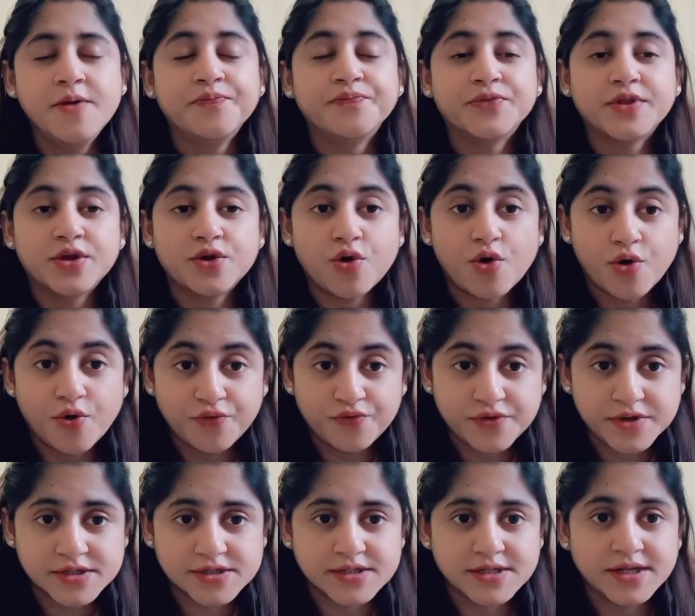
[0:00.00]
then
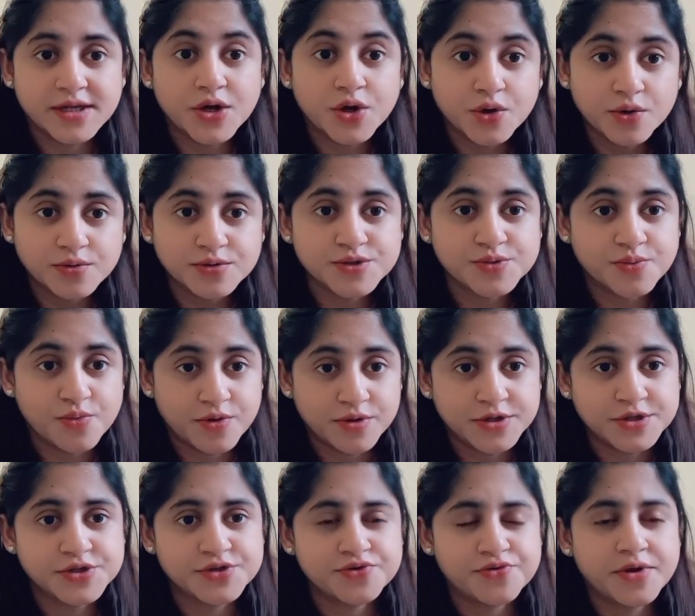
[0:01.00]
obviously close
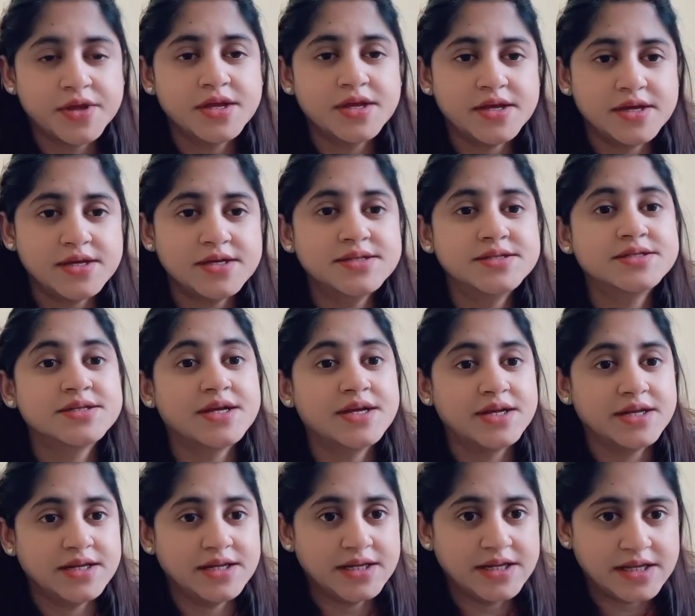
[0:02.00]
monitoring is
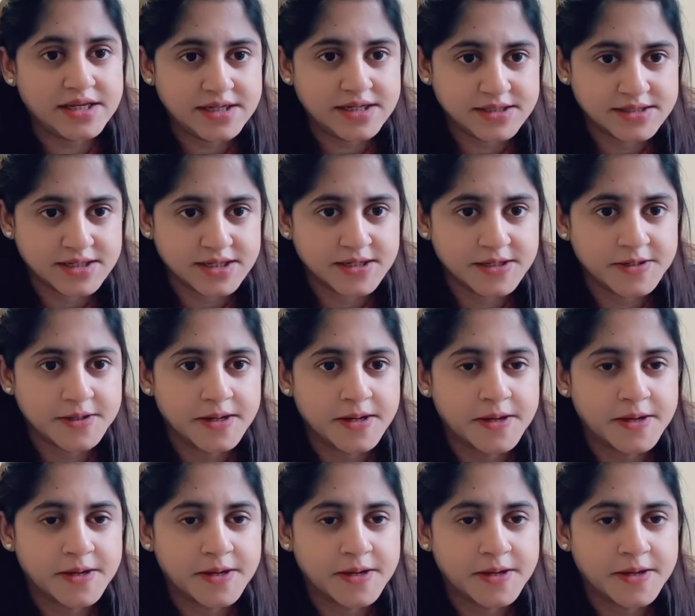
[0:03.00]
needed.